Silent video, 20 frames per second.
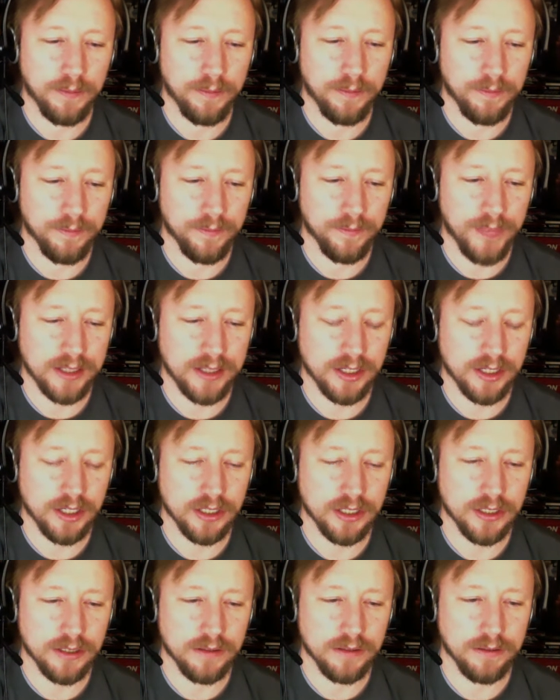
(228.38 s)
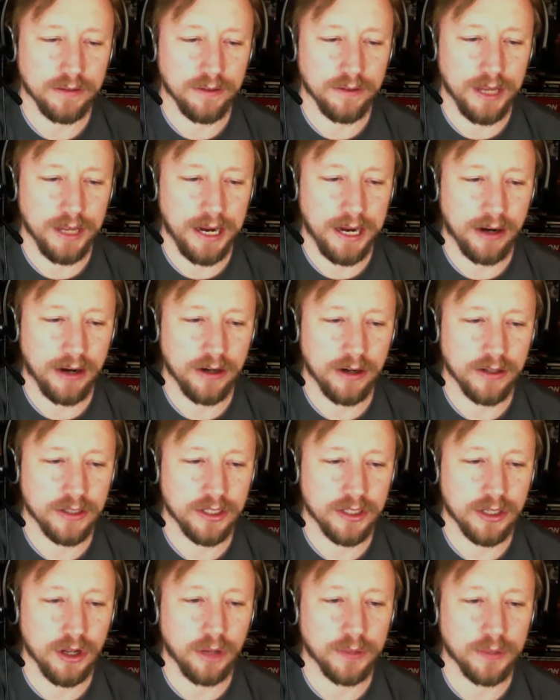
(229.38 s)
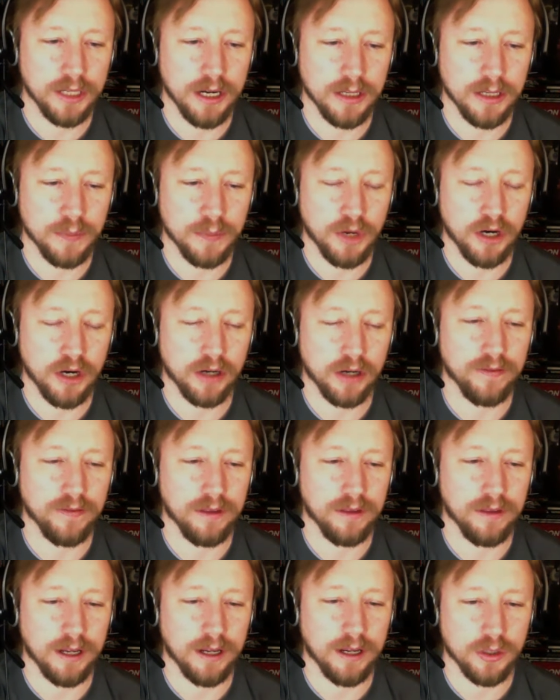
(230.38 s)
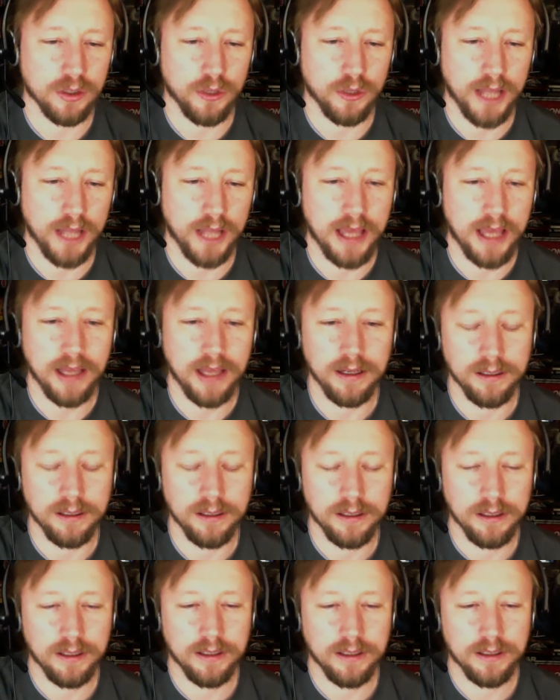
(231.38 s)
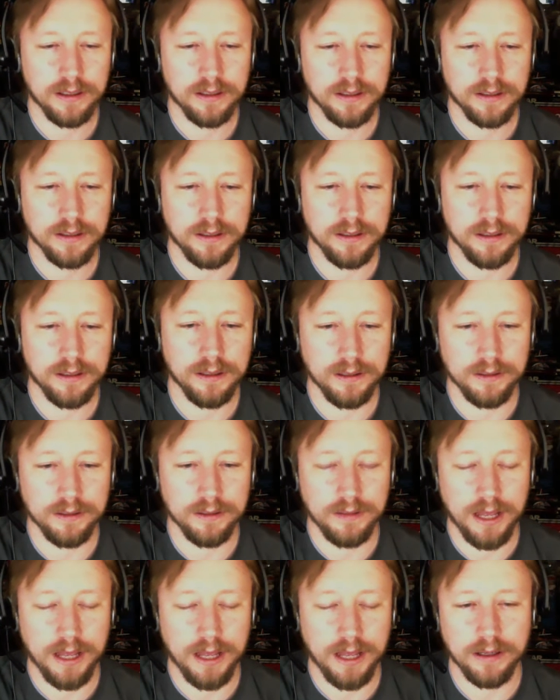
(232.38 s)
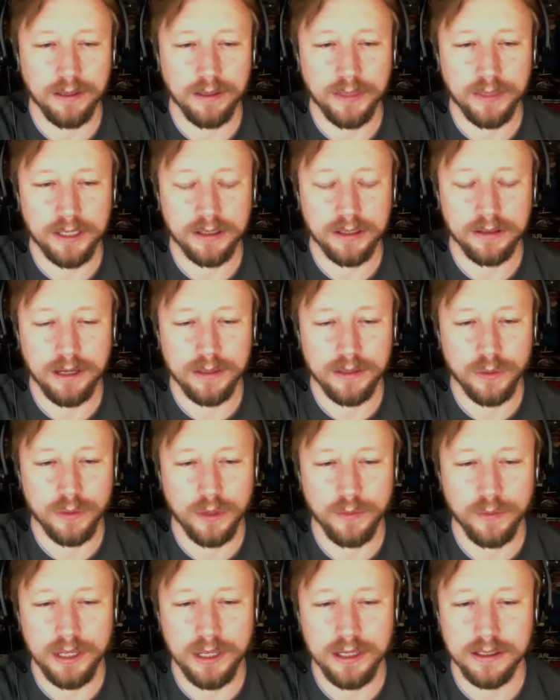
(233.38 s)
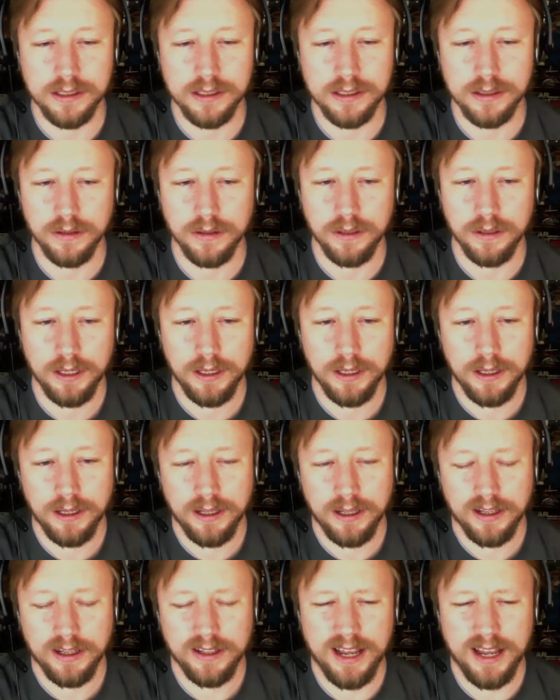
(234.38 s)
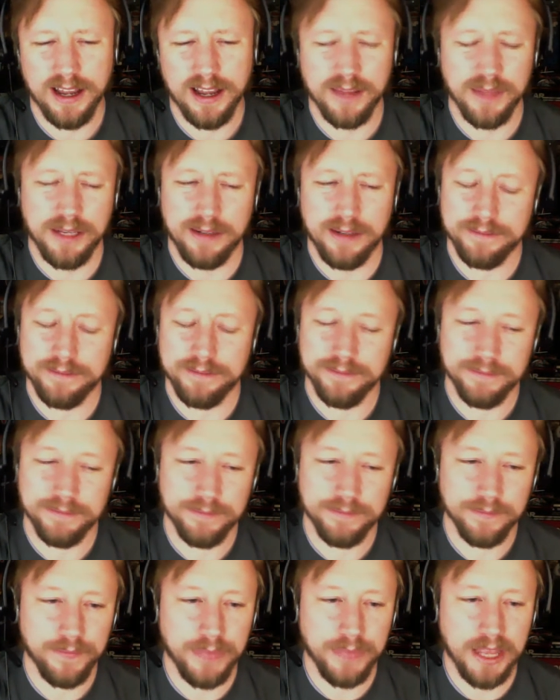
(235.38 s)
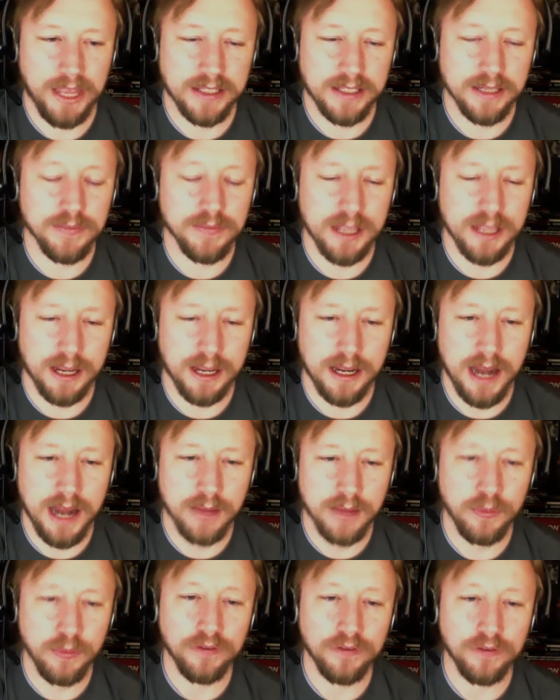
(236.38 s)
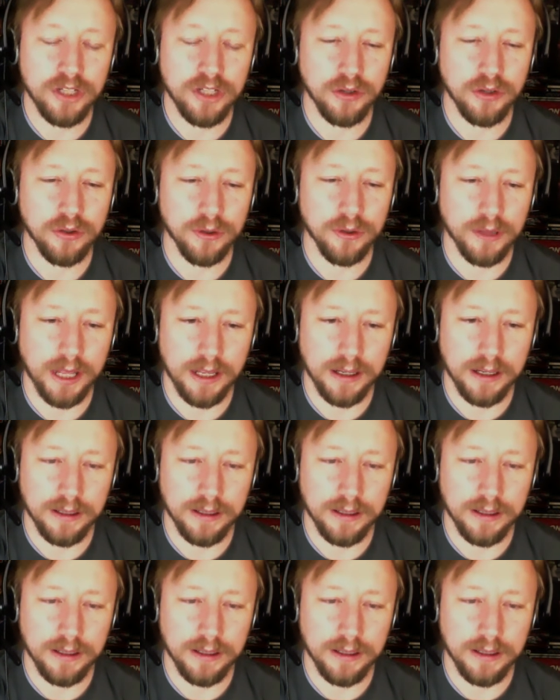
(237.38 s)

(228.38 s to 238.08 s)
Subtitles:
That's just the hair is sculpted as part of the actual head and helmet as one piece. So yeah, I mean, that seems like an odd move too. Like,